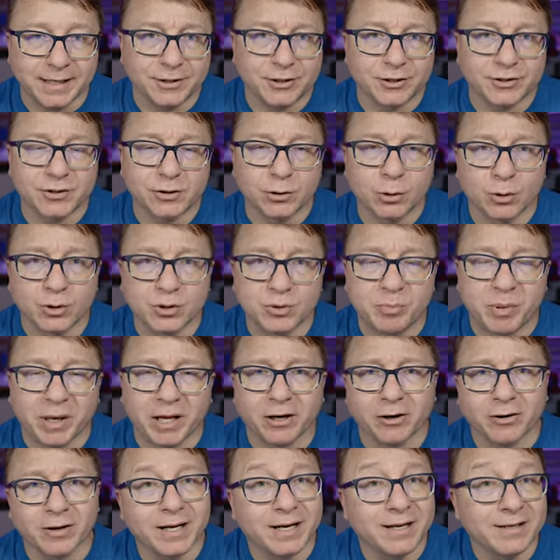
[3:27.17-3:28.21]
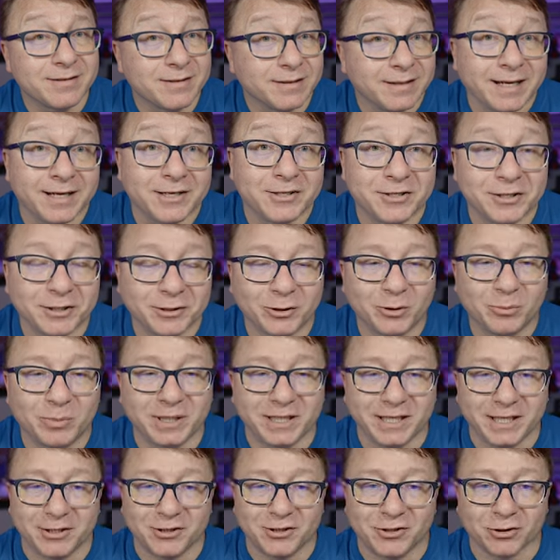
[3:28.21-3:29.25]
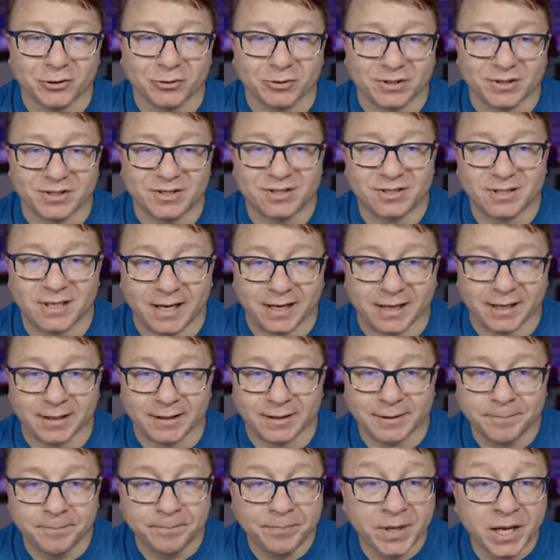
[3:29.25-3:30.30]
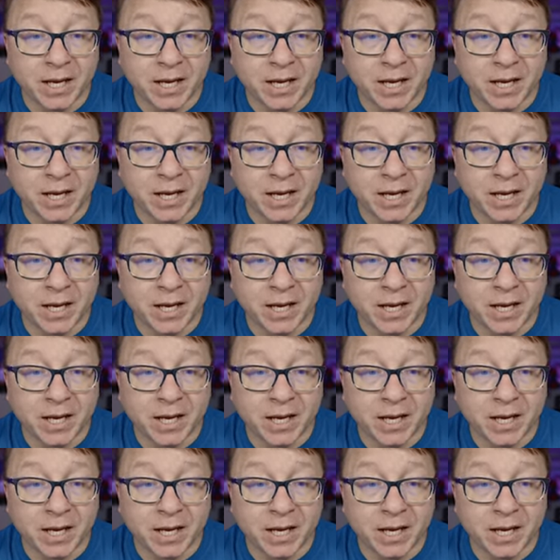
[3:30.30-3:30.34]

It just looks better and it's actually a little bit easier to sand.